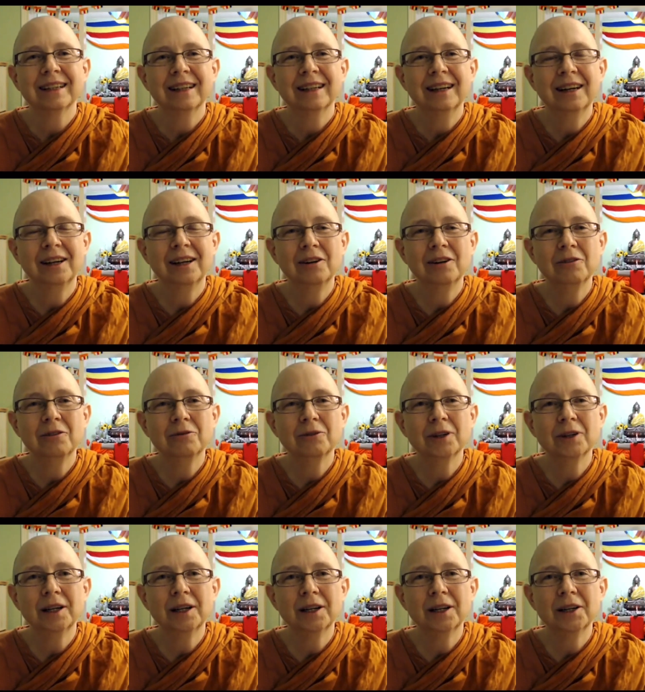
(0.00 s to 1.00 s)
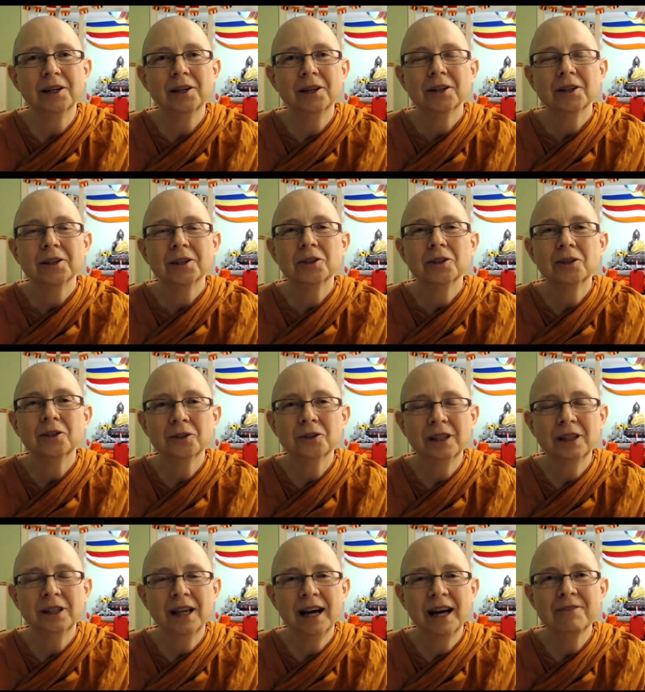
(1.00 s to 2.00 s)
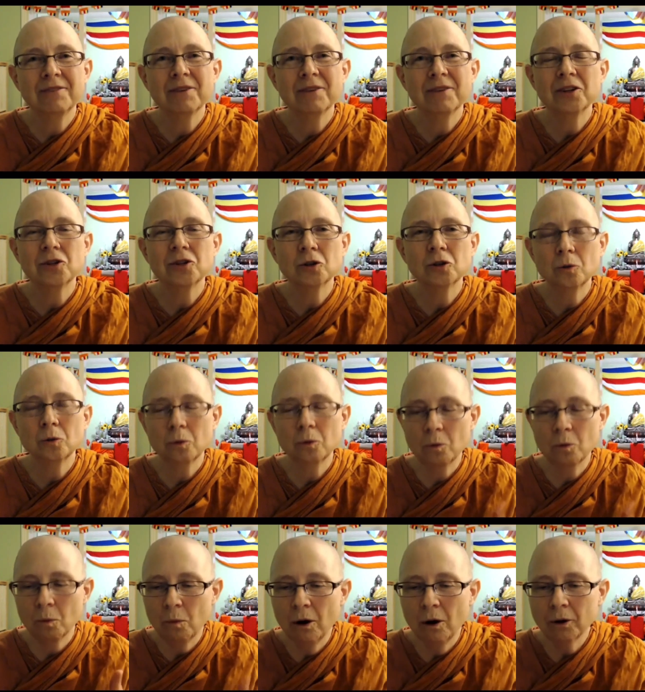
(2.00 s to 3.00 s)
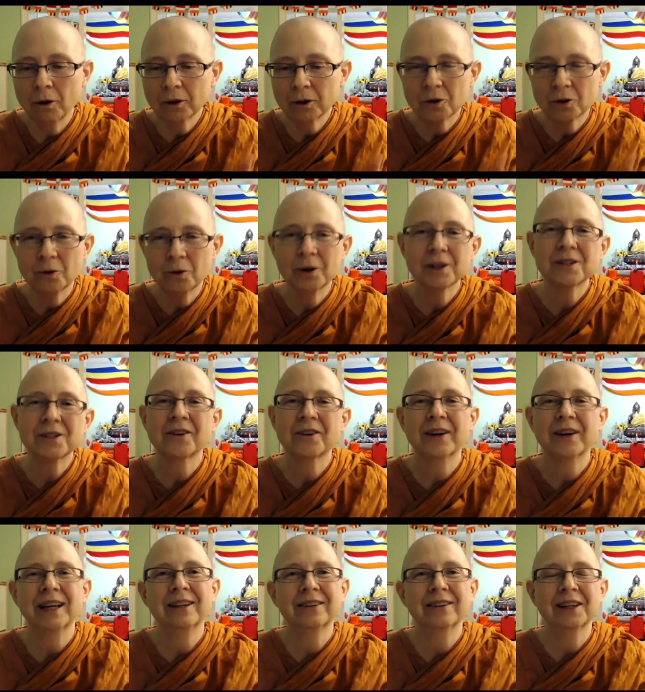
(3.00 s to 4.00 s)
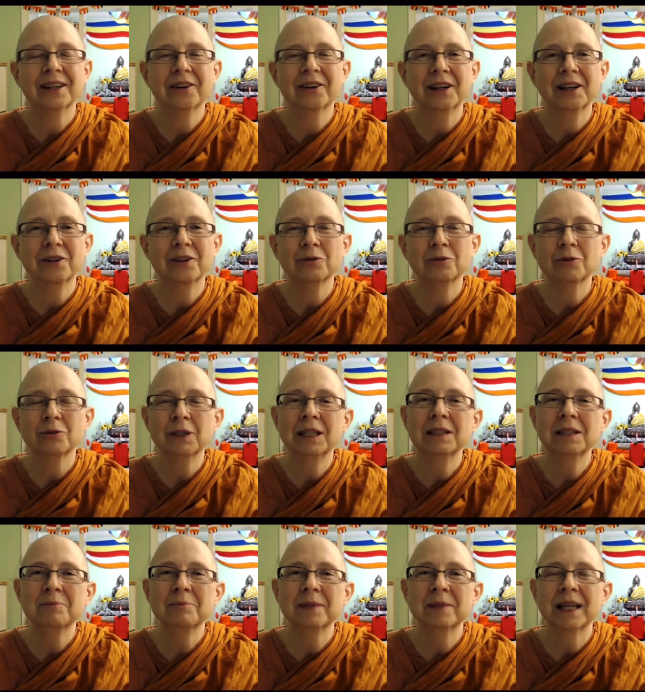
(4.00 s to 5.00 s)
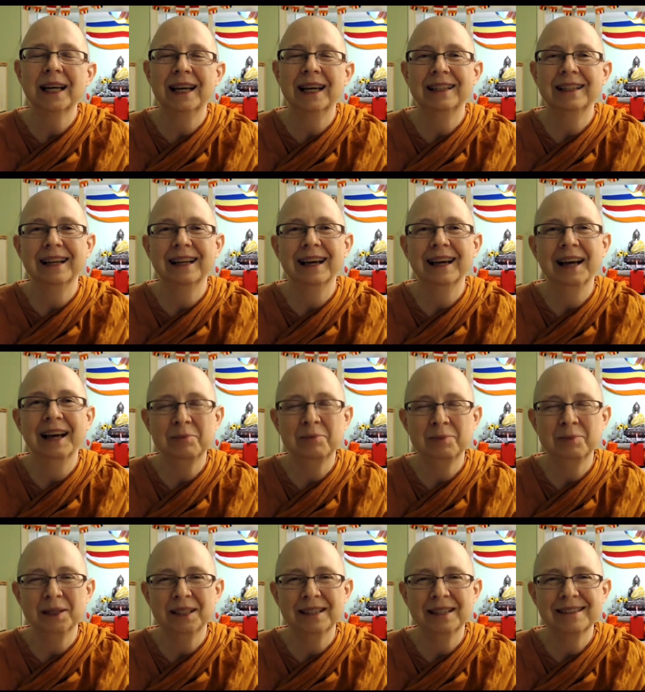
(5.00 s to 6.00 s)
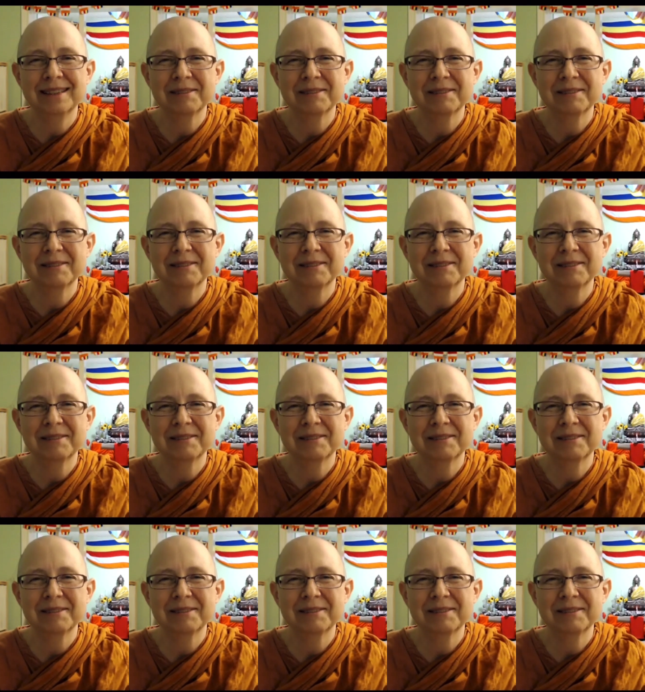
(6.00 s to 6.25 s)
of your life as you walk towards greater and greater freedom and happiness.